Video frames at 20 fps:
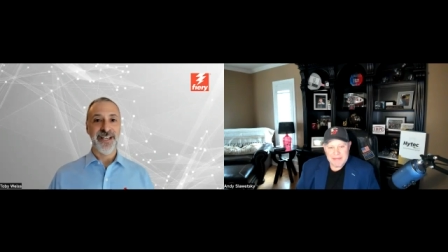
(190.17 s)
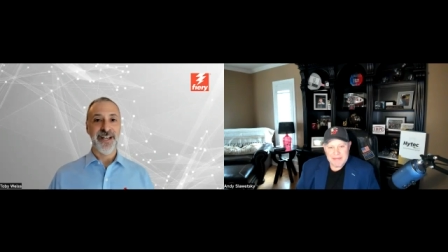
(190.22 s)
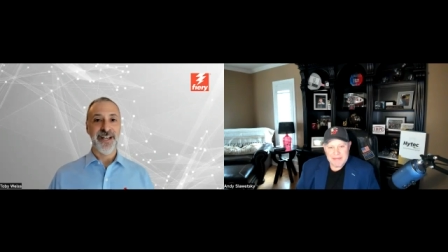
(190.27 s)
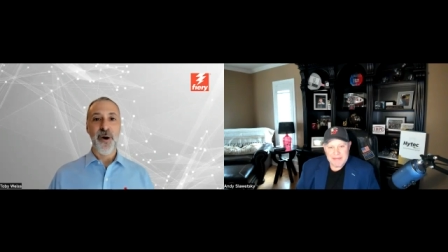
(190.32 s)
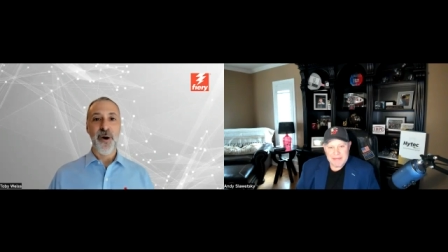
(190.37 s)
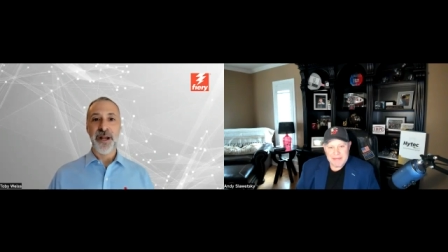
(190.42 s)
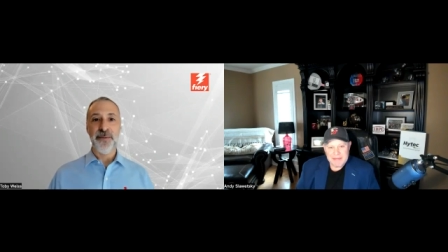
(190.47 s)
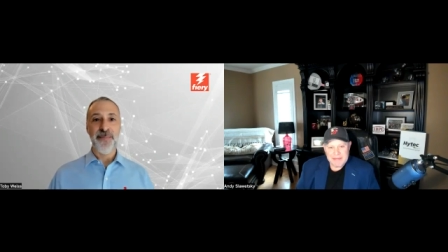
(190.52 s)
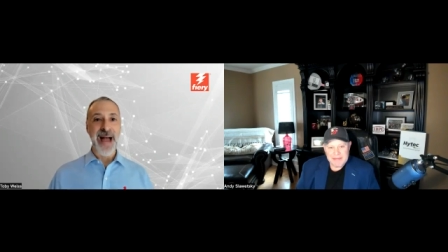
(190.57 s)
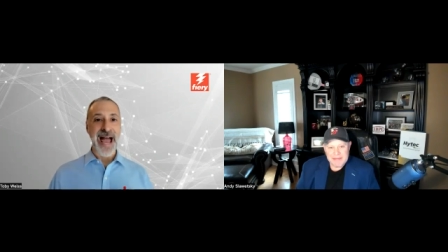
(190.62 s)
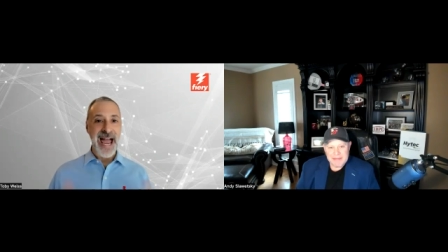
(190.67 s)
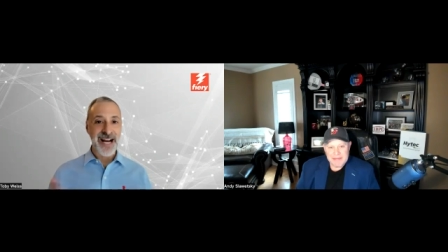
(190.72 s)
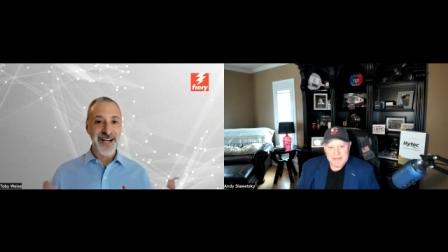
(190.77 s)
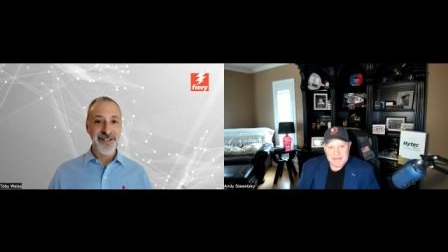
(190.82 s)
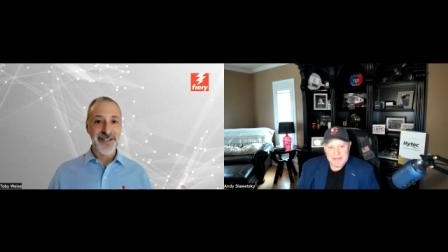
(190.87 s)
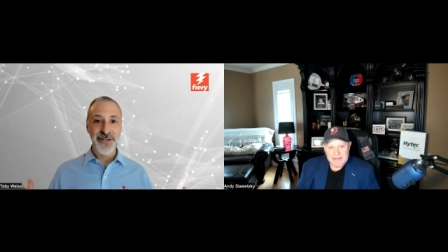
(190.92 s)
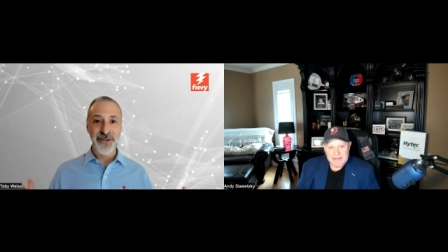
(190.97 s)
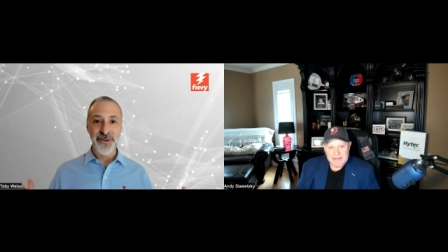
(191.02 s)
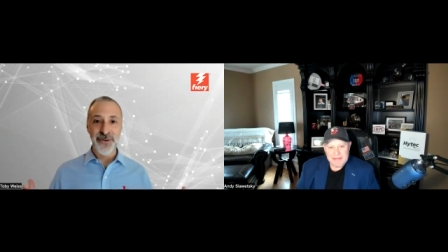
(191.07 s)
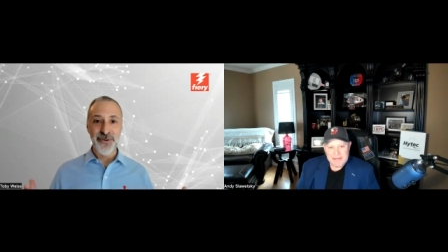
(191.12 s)
going back
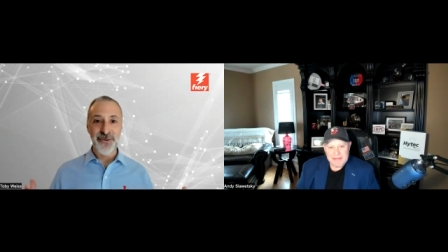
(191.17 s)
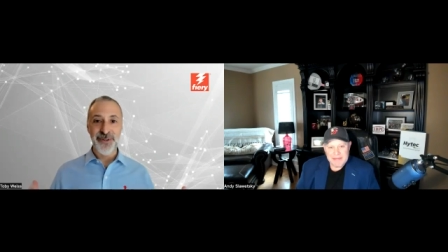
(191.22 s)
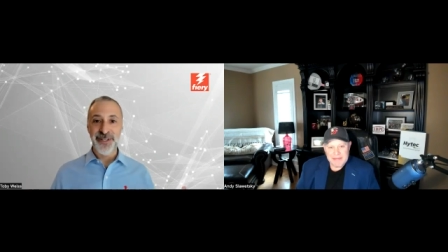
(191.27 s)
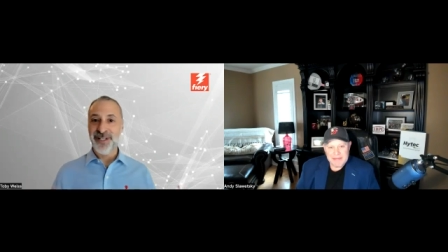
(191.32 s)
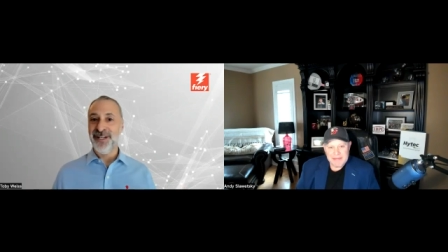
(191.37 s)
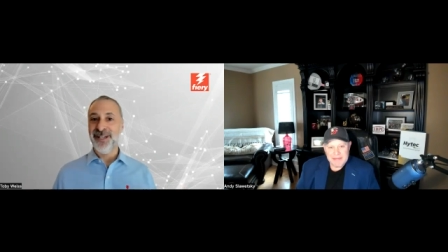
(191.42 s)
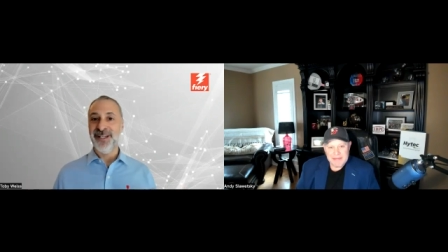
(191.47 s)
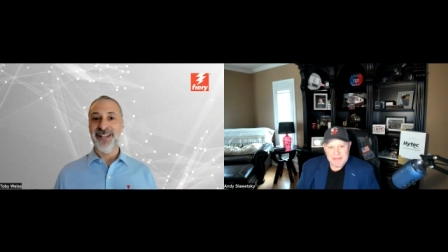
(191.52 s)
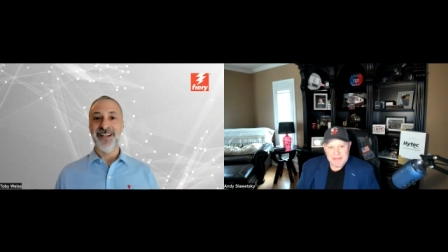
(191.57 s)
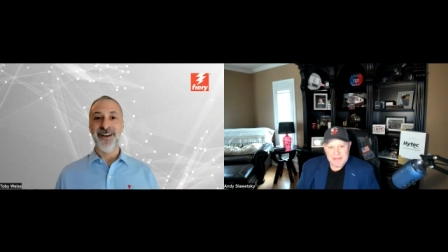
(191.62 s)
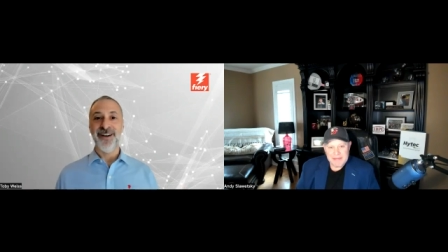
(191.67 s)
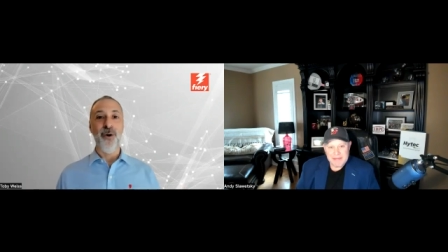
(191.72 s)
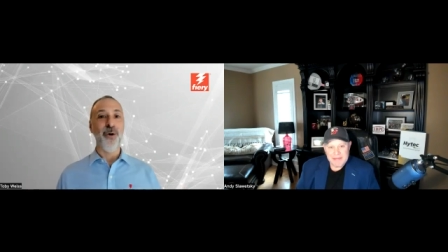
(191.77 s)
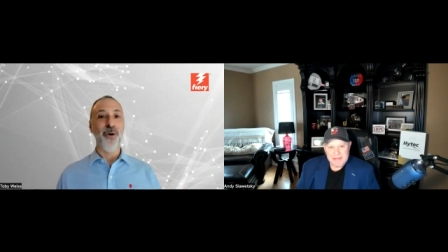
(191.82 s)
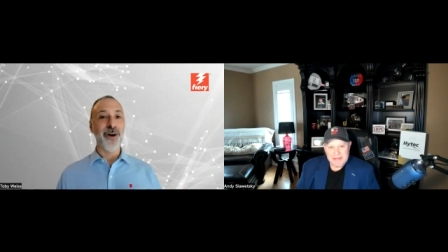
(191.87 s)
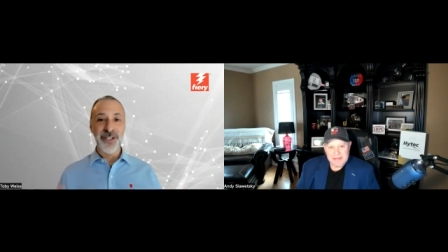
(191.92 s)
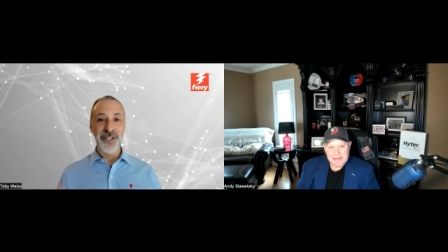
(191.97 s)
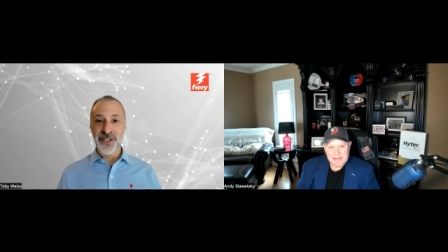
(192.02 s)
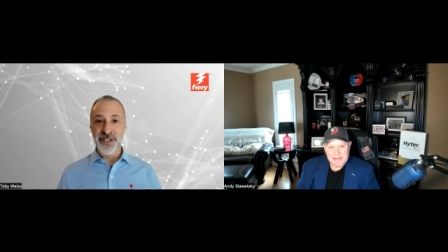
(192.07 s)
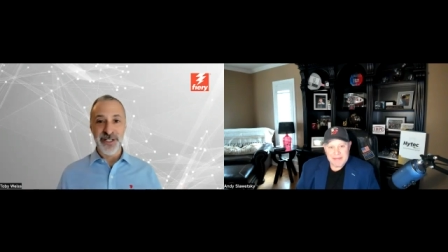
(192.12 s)
to the
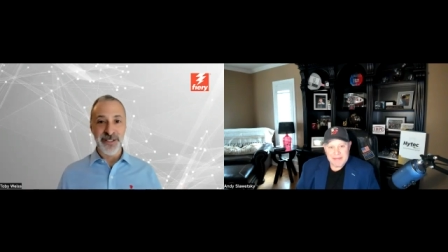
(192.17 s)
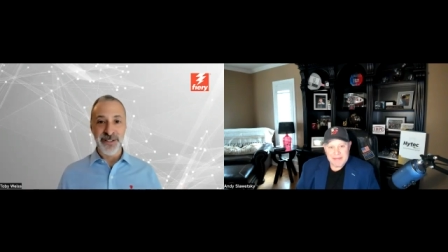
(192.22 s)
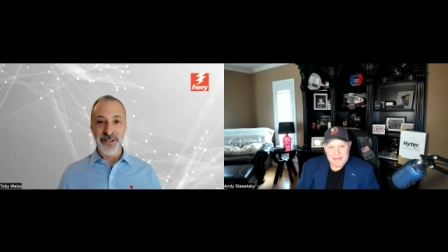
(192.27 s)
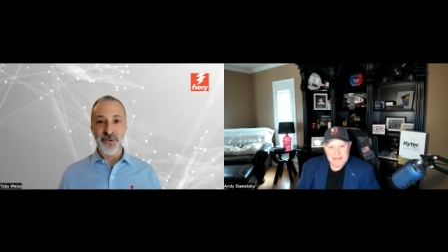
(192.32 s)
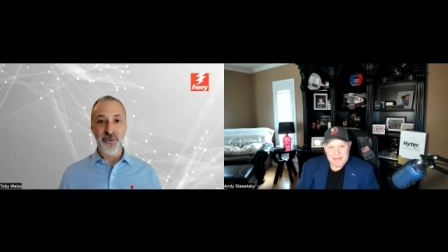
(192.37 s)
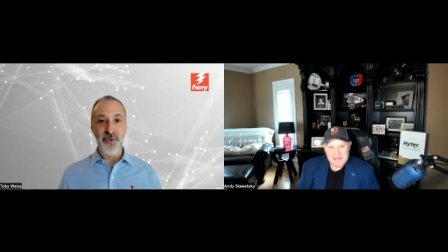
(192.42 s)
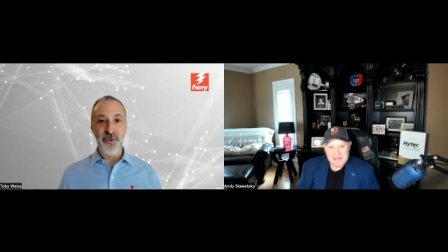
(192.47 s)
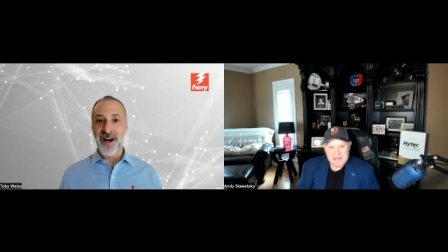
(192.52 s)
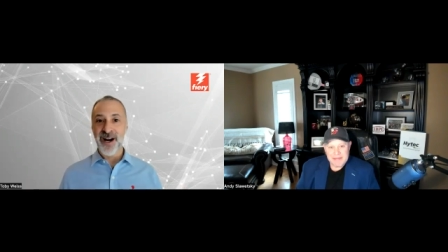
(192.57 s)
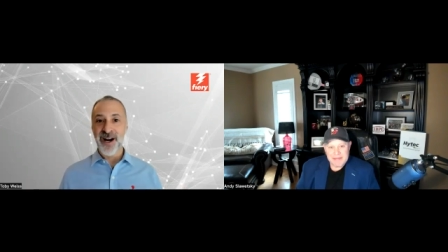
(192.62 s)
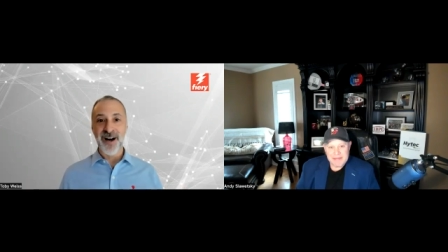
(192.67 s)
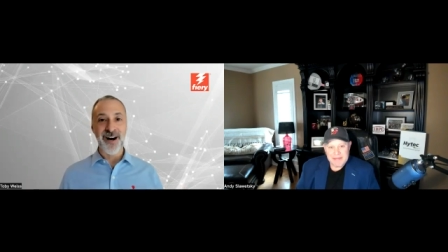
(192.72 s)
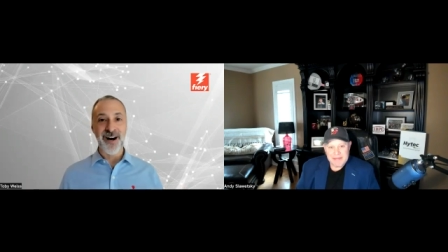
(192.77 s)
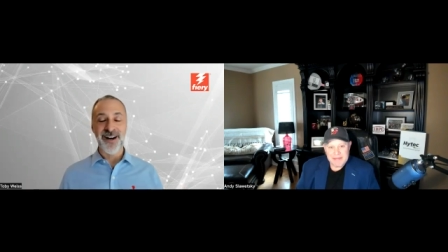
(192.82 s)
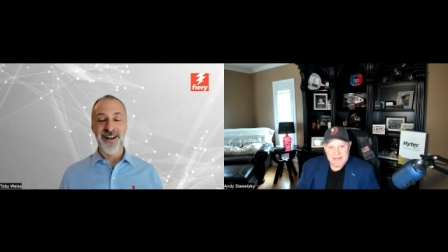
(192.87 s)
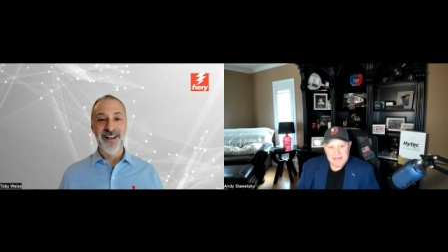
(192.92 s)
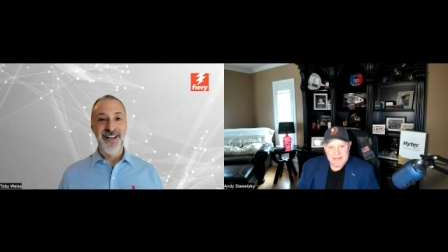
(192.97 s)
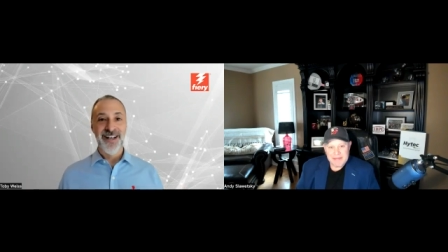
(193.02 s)
origins where